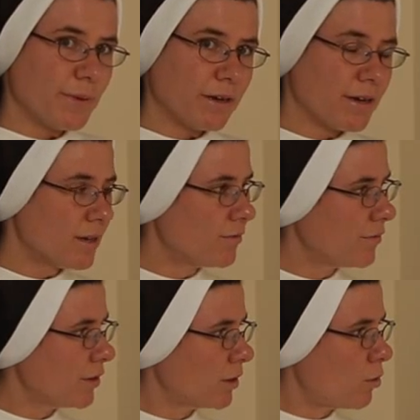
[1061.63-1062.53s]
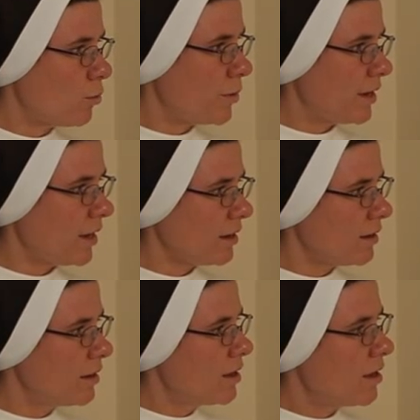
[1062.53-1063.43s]
period for
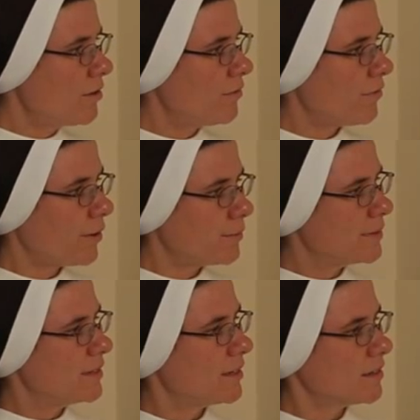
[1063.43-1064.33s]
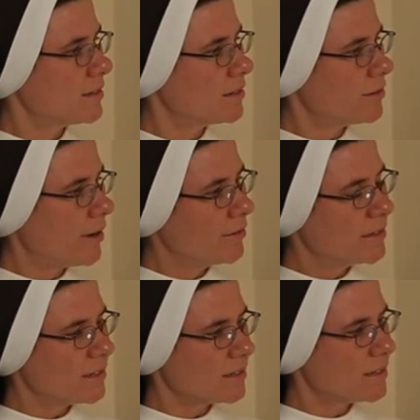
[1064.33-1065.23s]
weaning from around
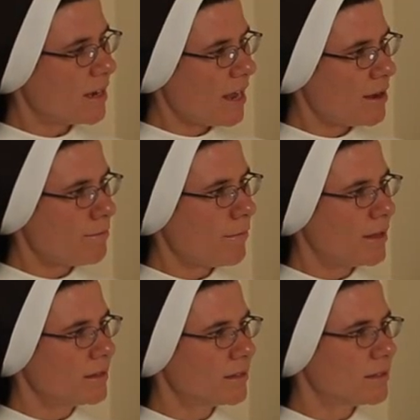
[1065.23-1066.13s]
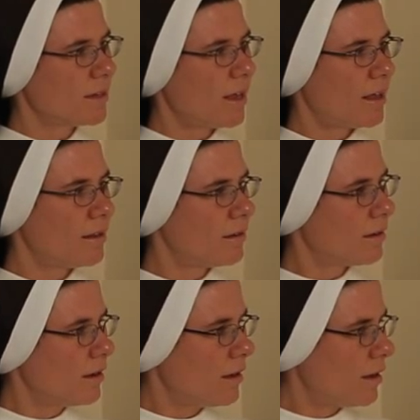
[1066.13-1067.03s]
six to eight months, and
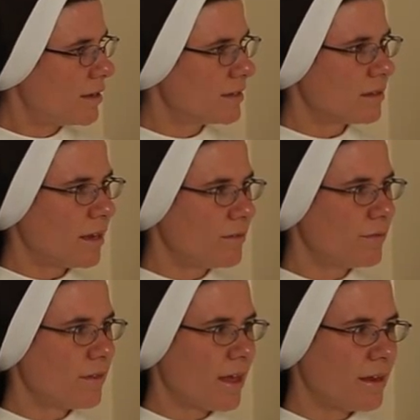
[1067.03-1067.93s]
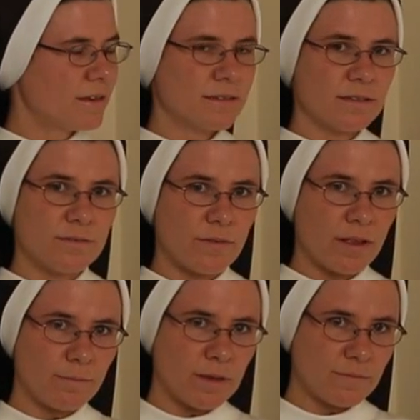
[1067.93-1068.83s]
a sign for that is the
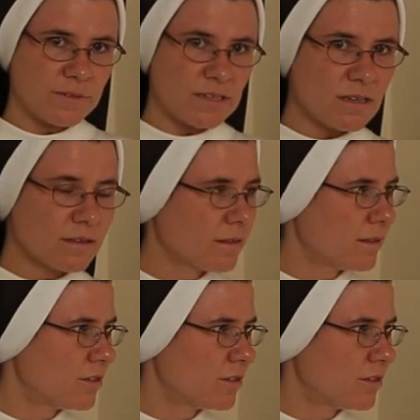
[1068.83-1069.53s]
development of teeth in the